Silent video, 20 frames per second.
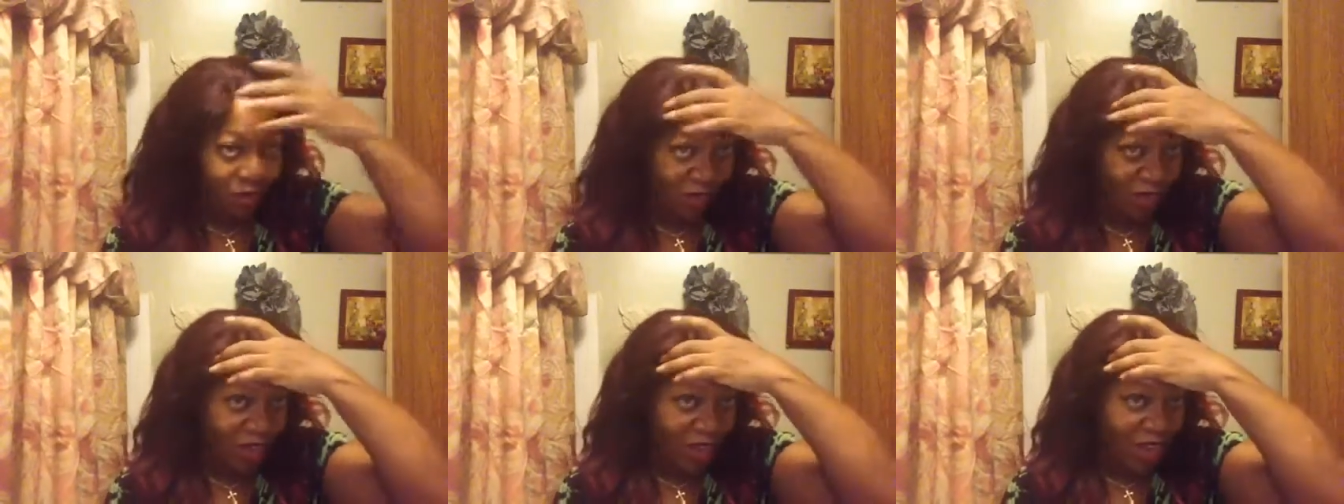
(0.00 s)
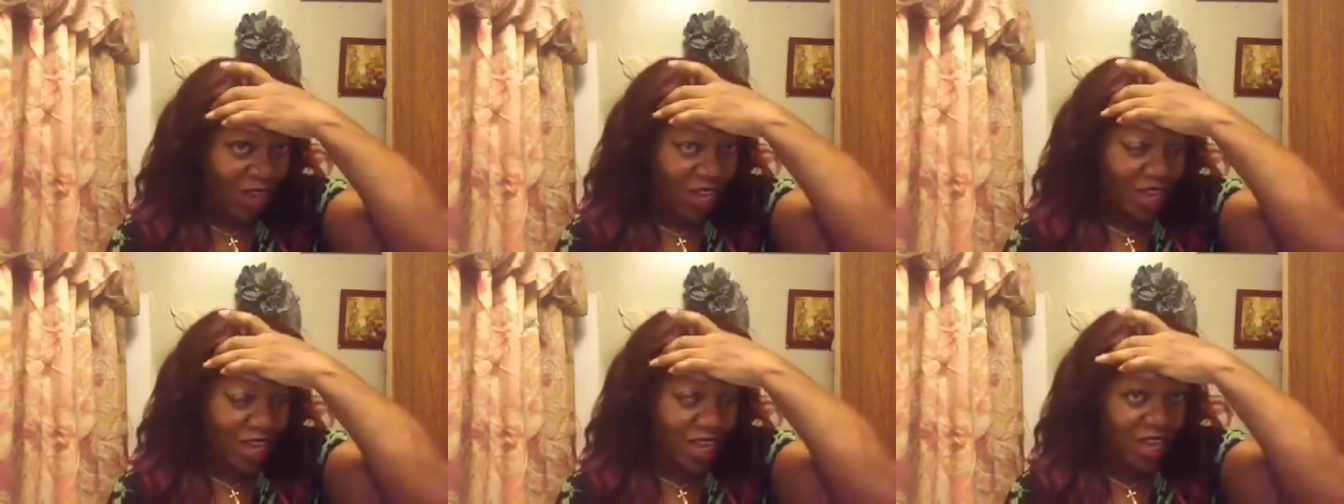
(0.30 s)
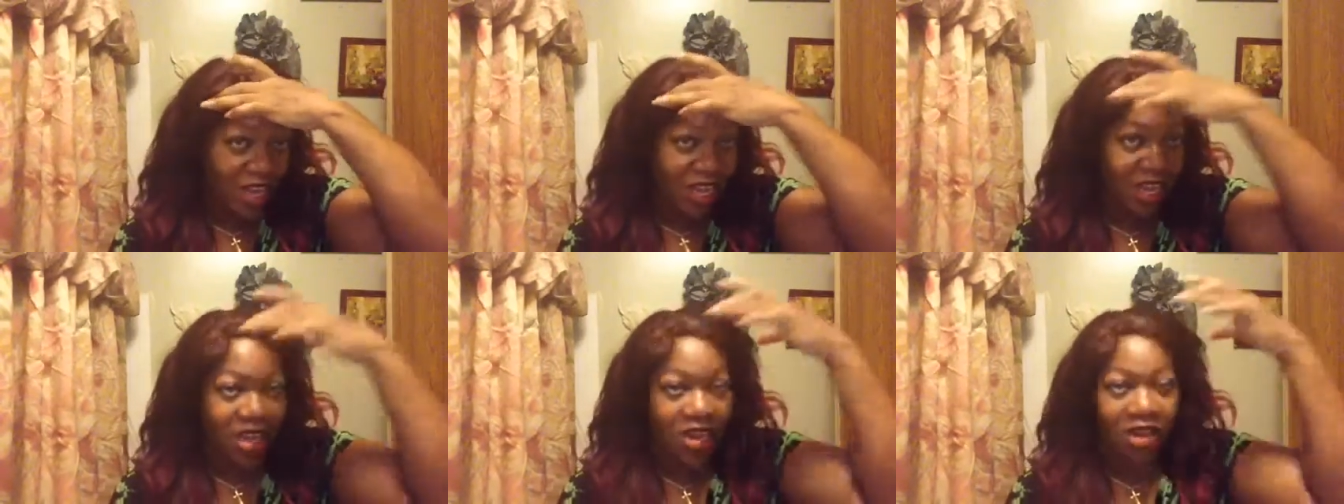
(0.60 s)
right here
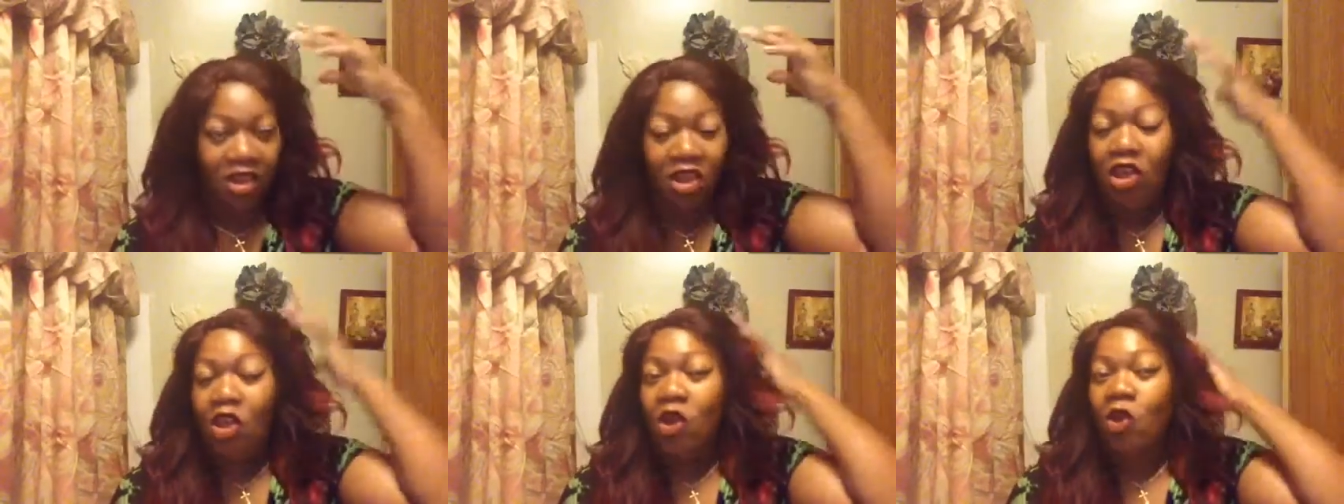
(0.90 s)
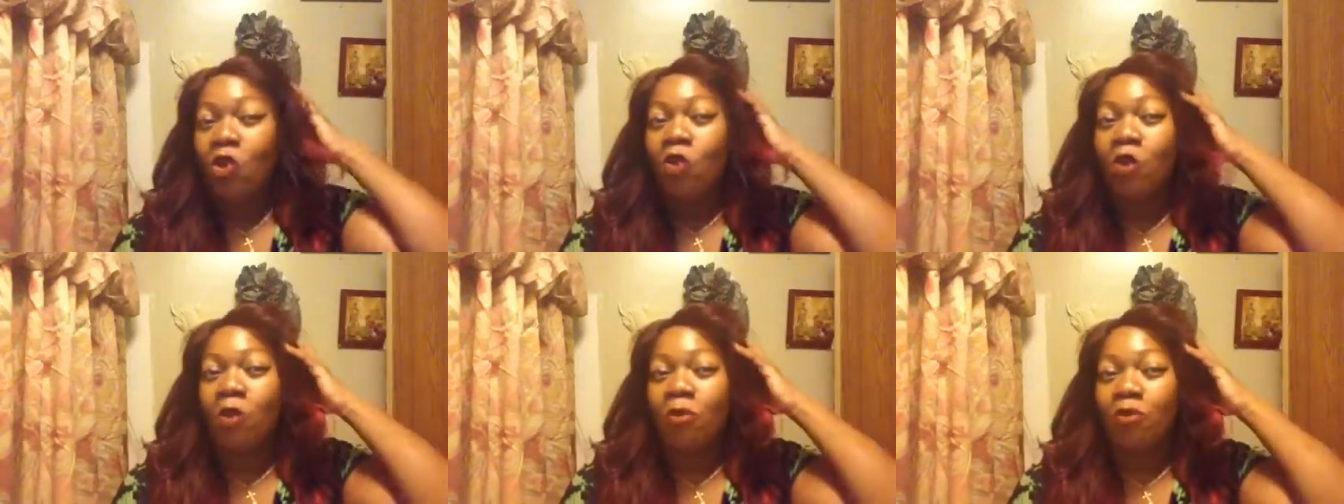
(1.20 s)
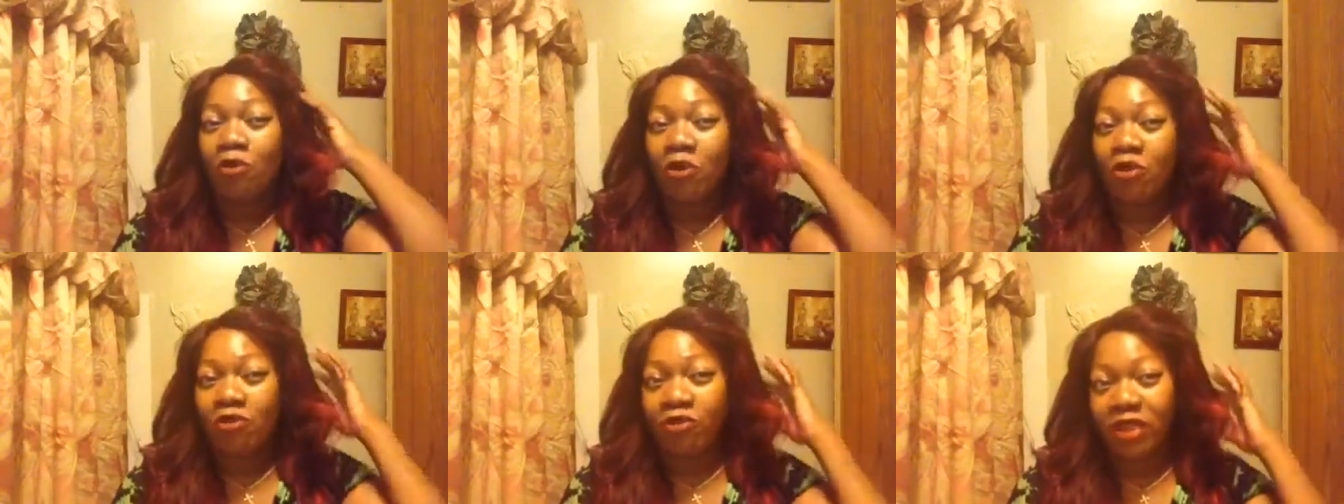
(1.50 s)
to here with
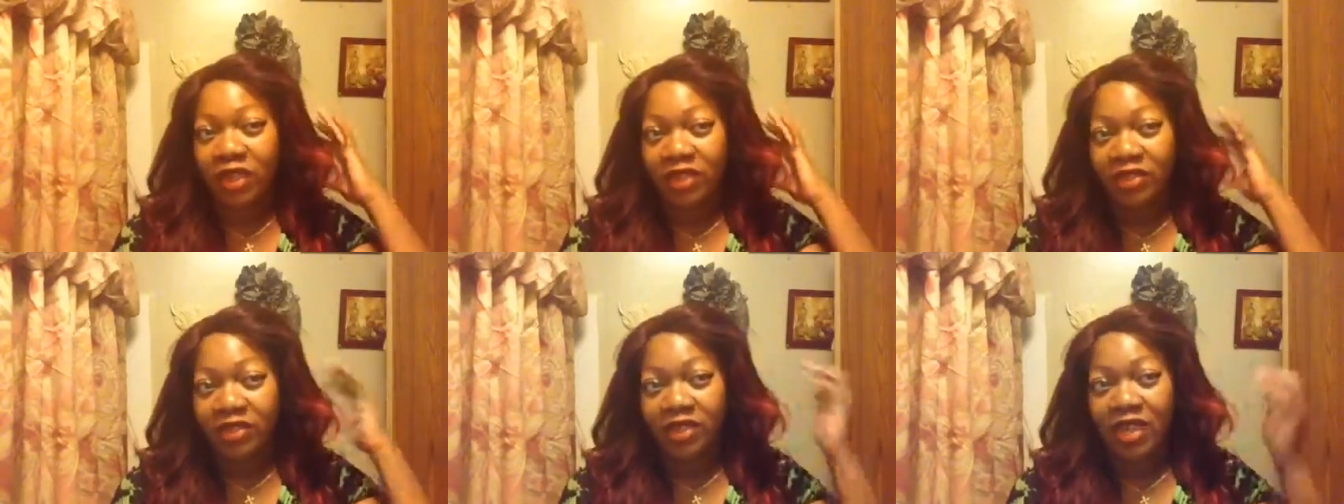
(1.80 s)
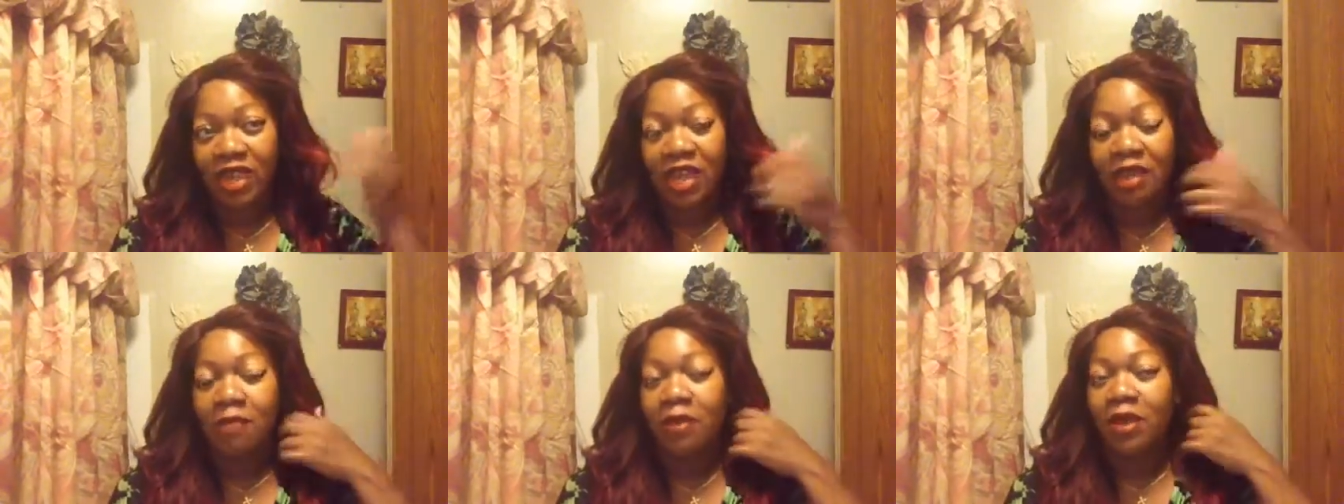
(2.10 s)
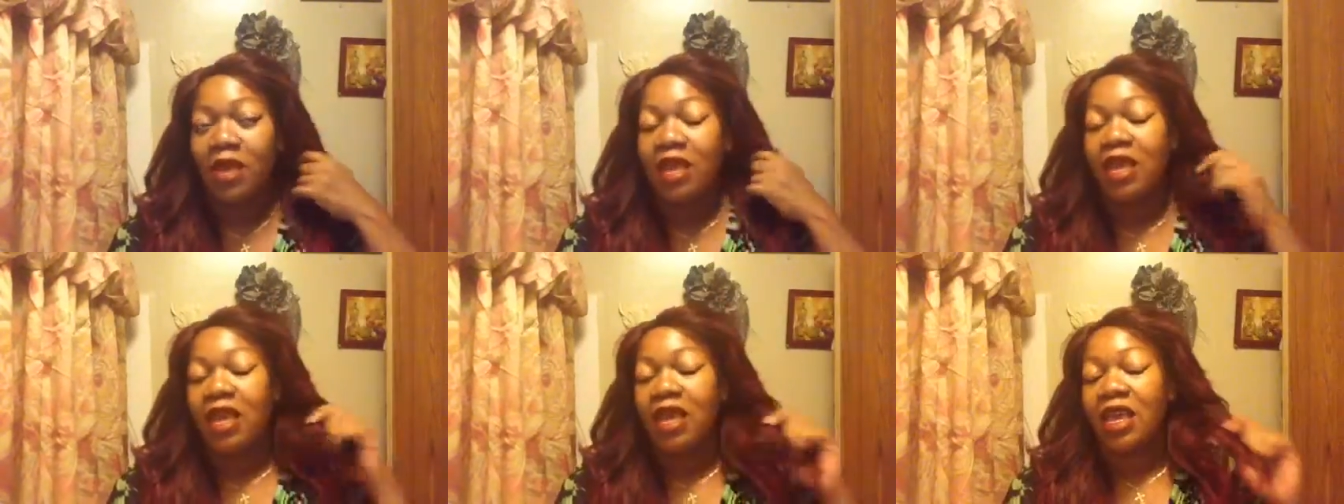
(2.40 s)
Proflex tape
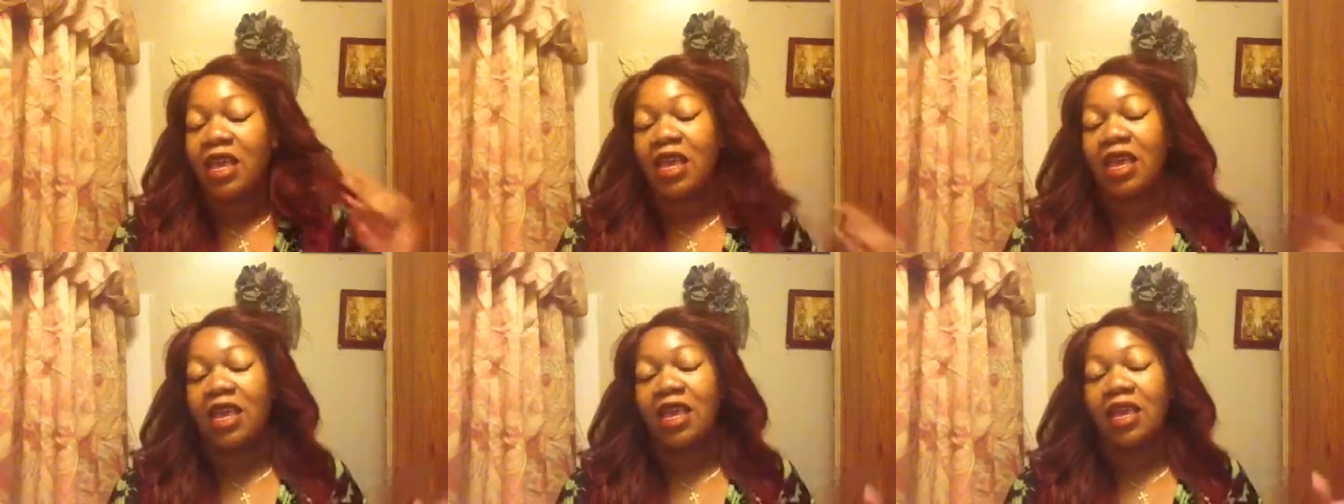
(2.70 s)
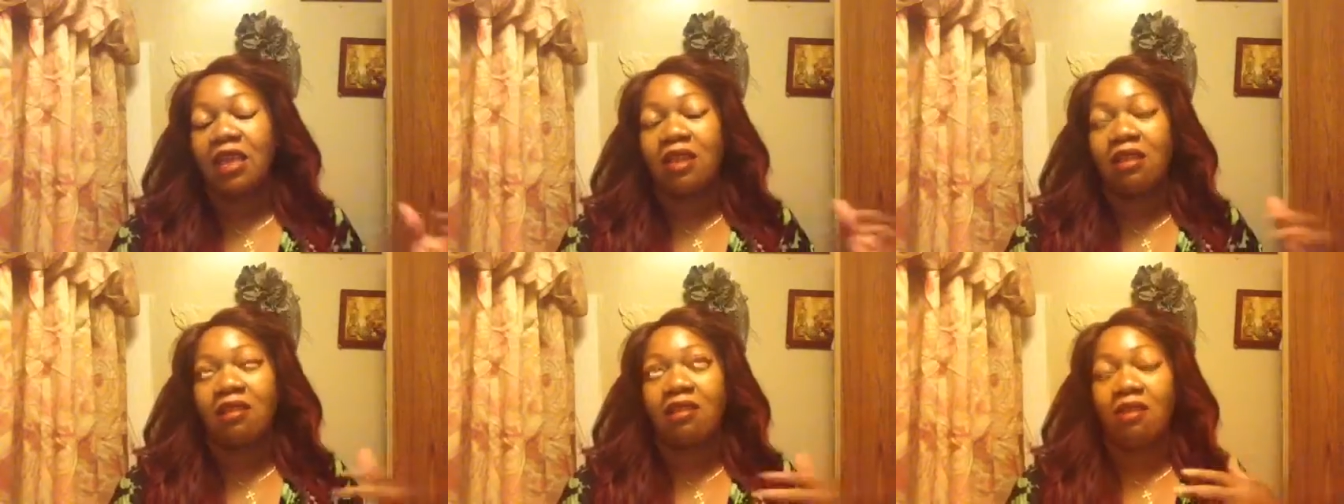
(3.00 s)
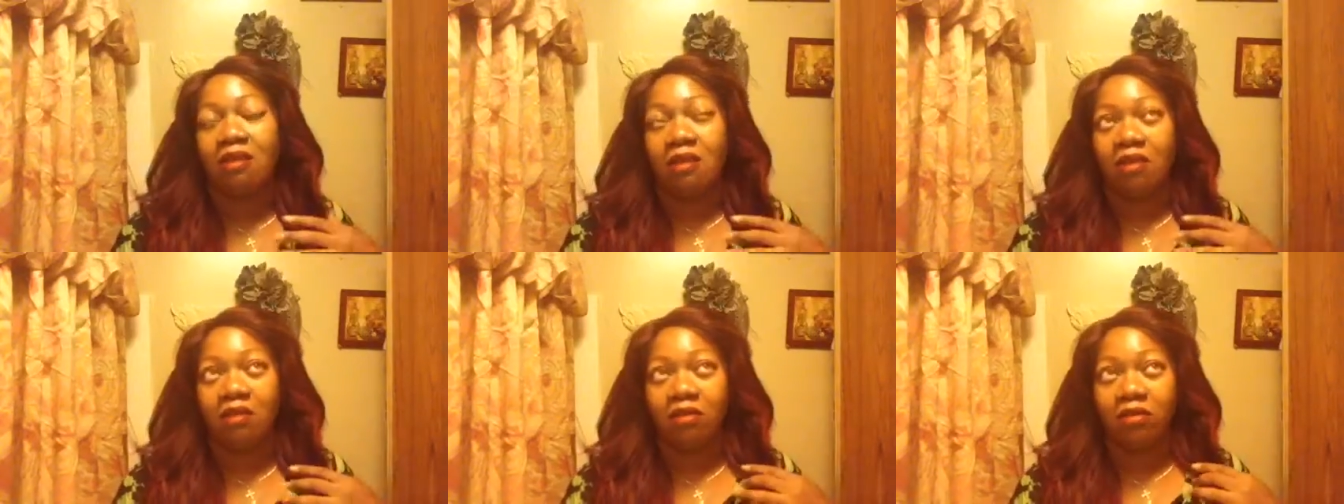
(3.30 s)
and
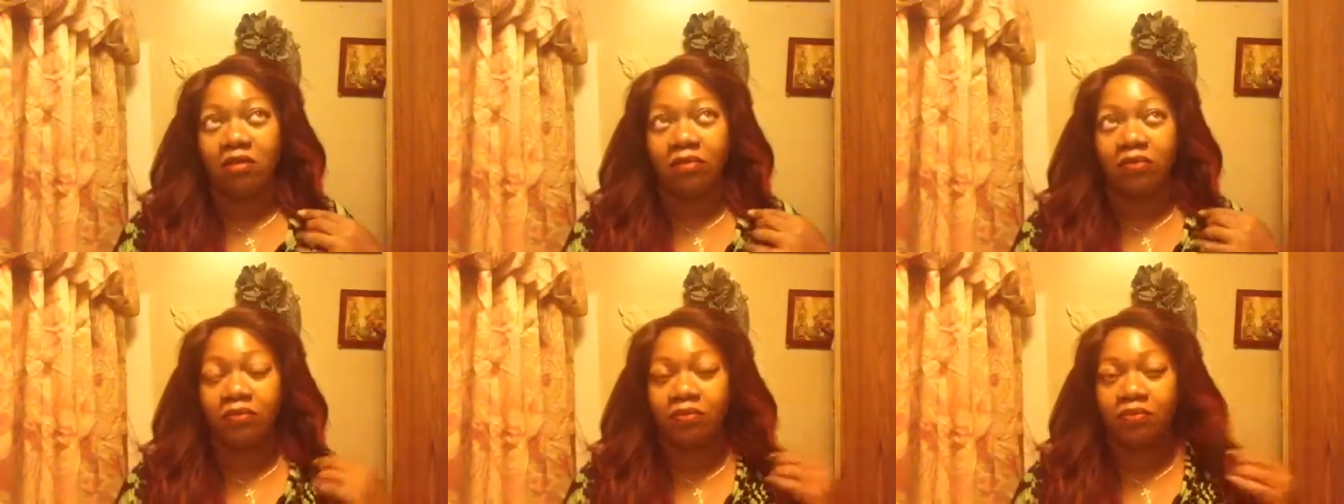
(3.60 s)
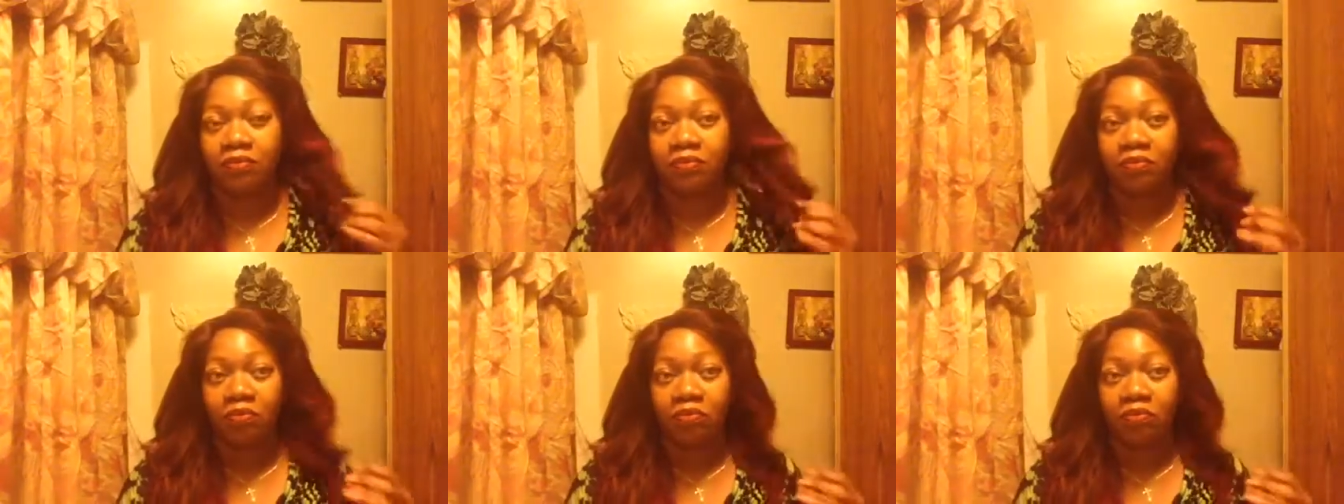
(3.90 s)
um,